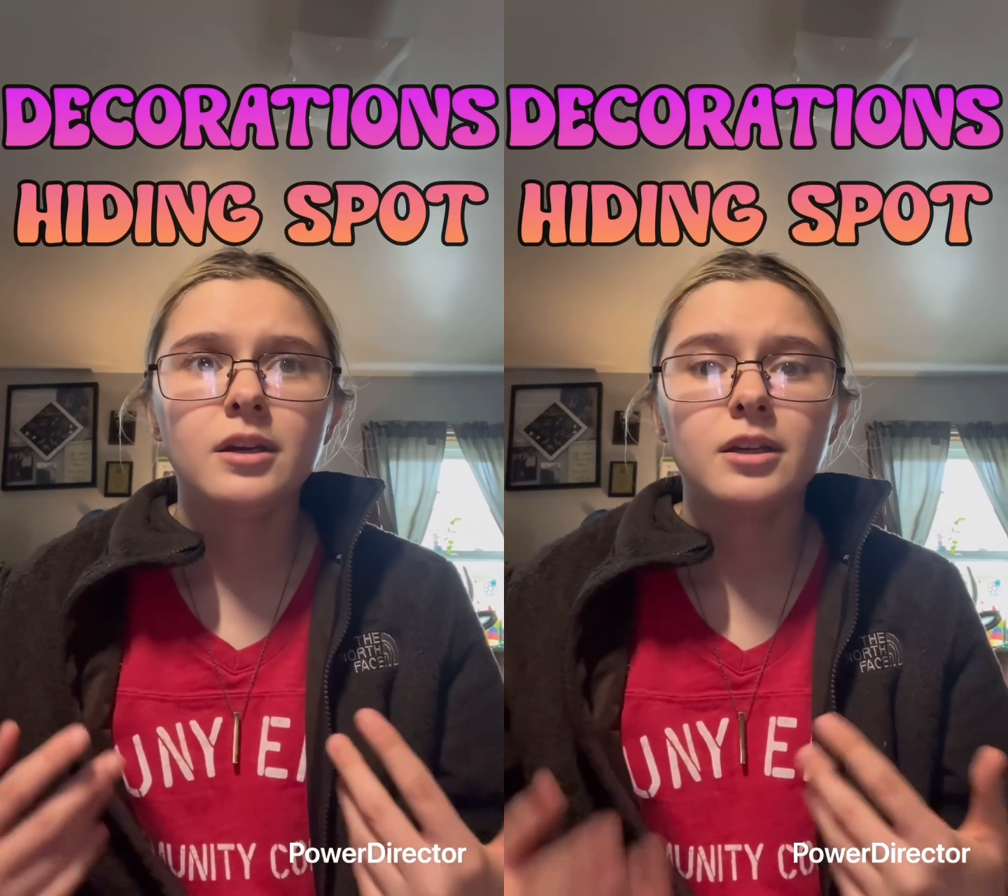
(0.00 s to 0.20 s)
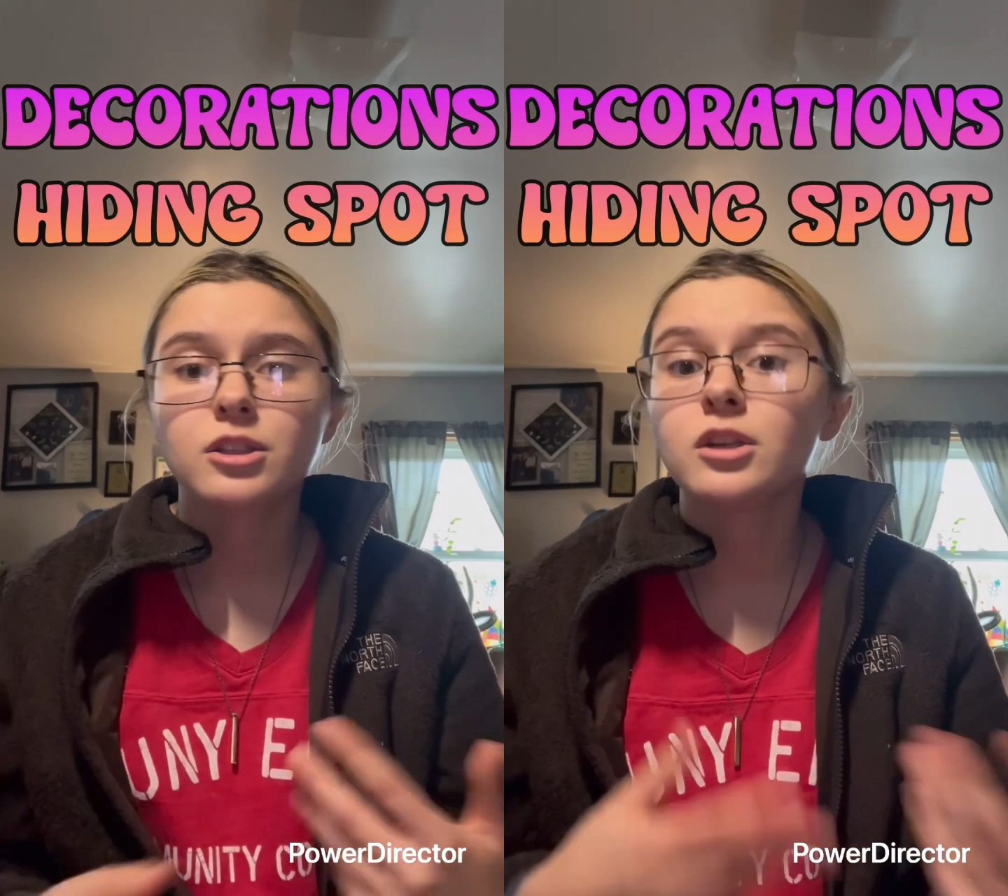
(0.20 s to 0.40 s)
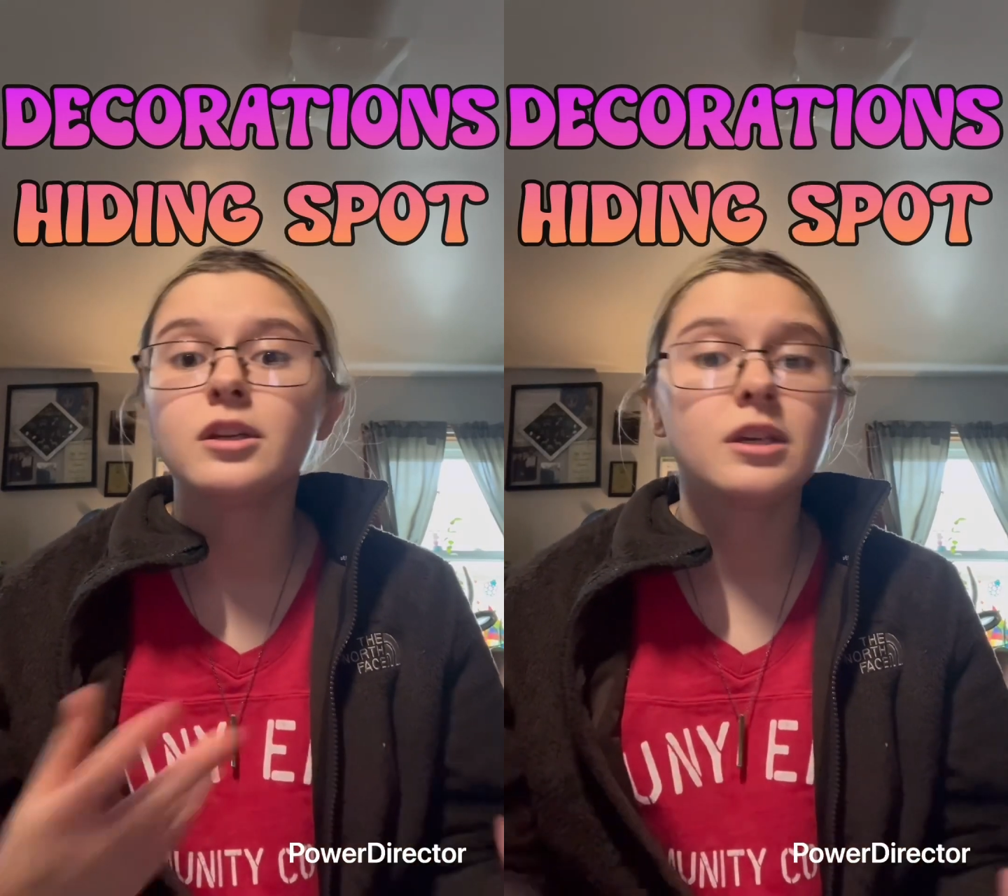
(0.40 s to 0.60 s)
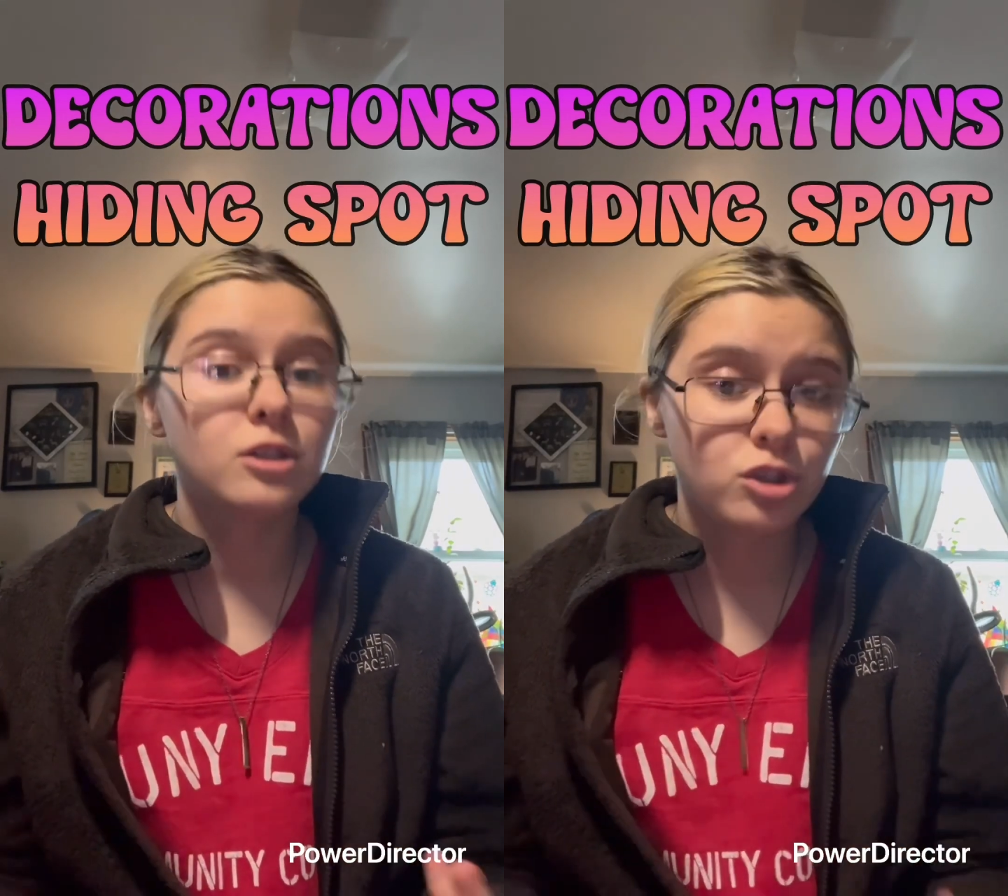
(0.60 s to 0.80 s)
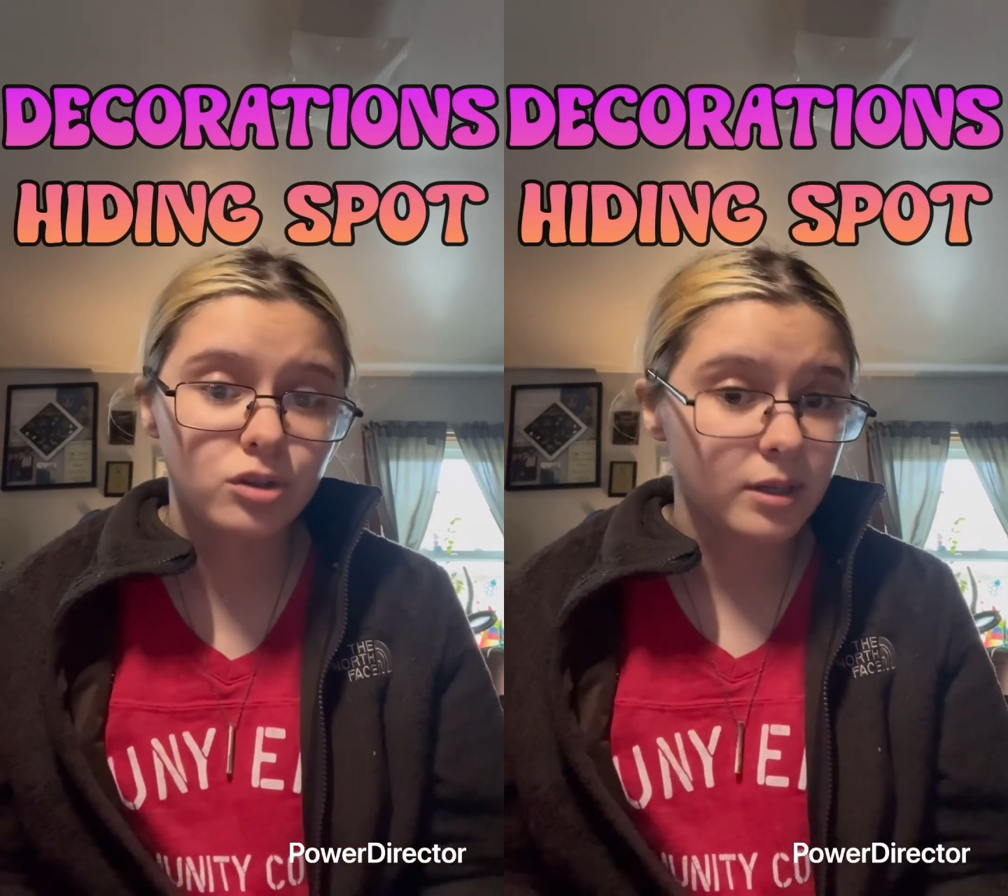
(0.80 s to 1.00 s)
it's gonna get
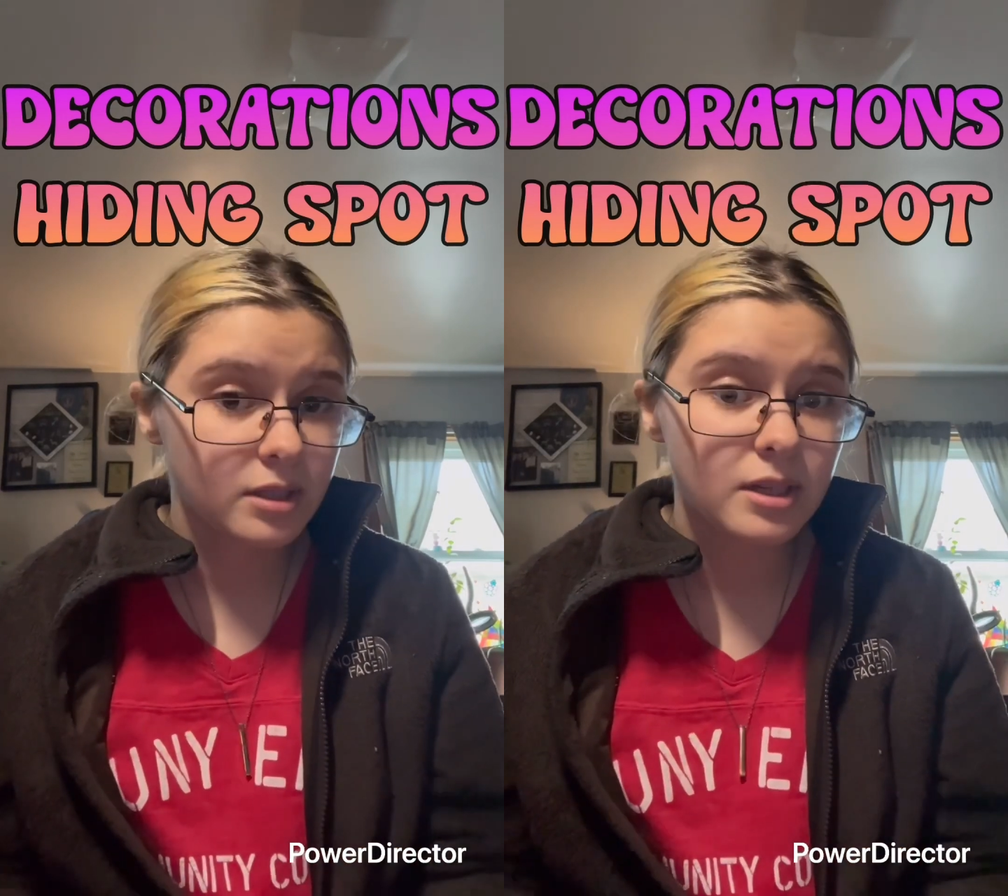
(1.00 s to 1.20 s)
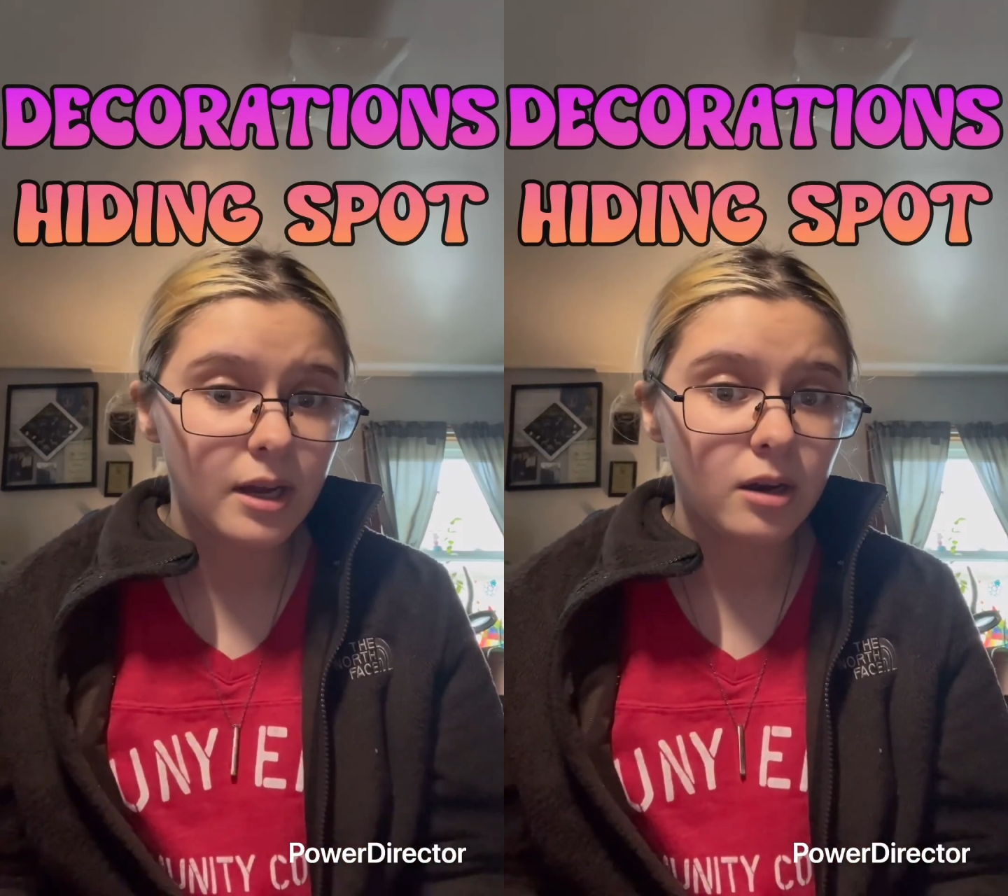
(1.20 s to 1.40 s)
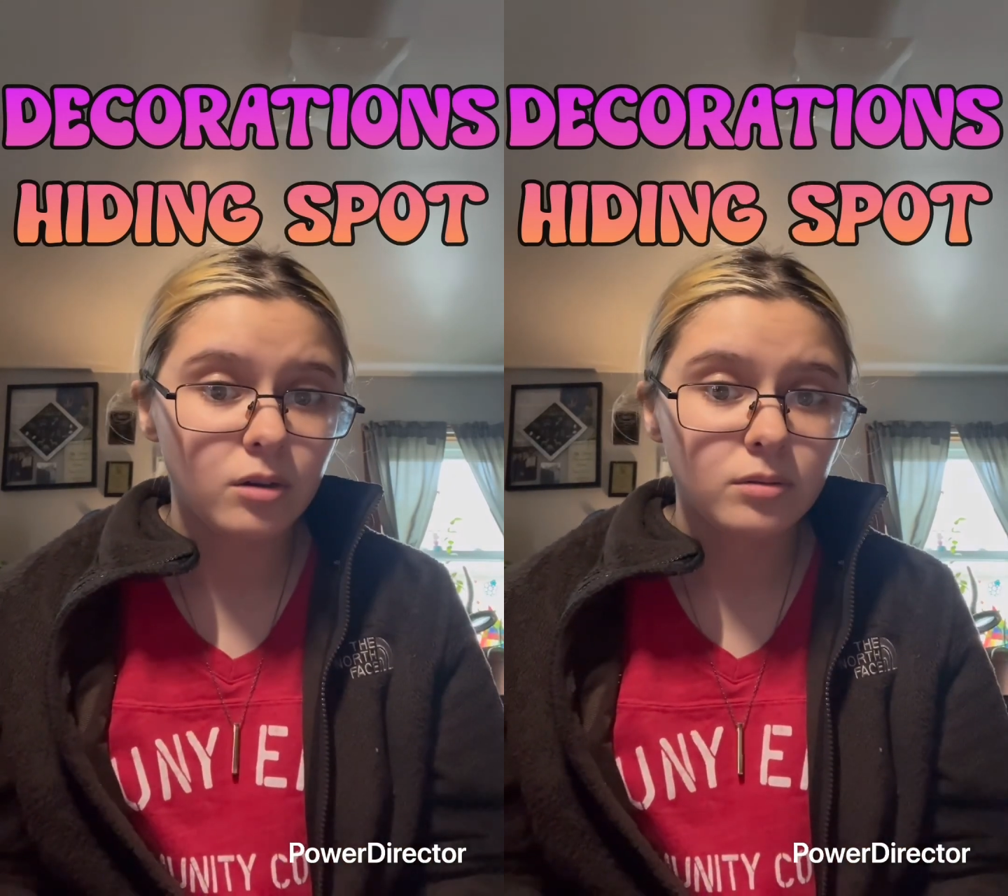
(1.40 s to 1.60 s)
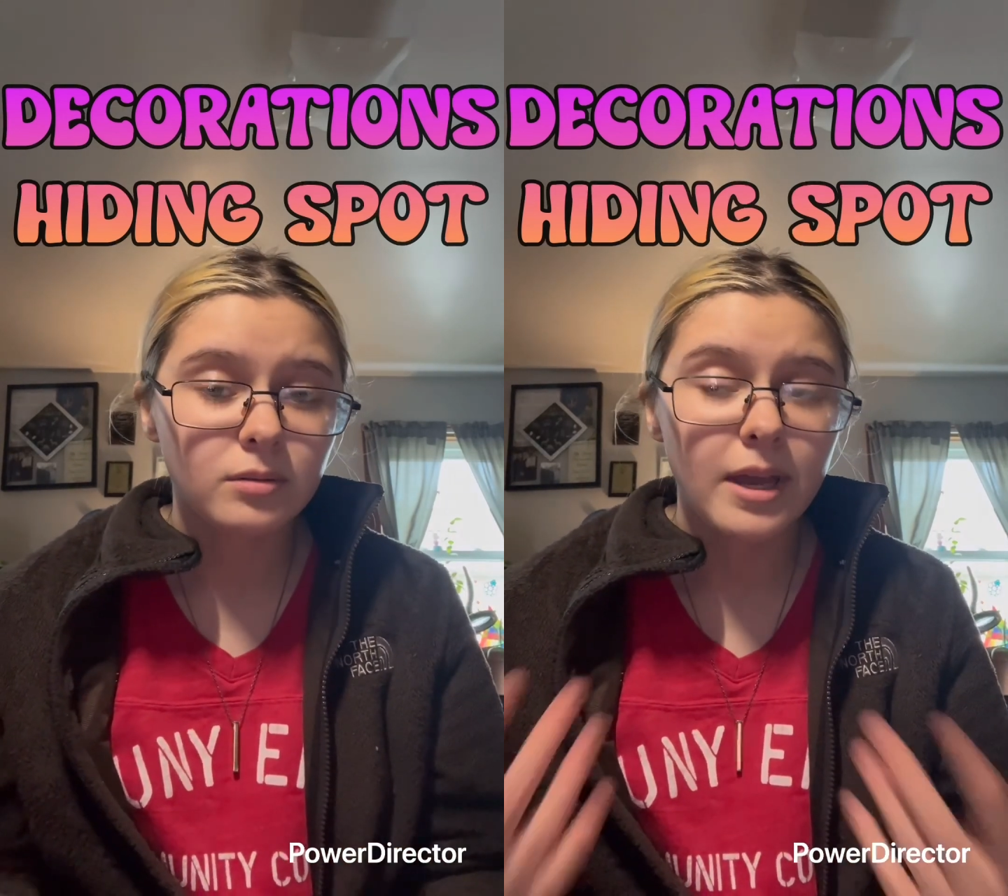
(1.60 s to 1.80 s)
stressed out,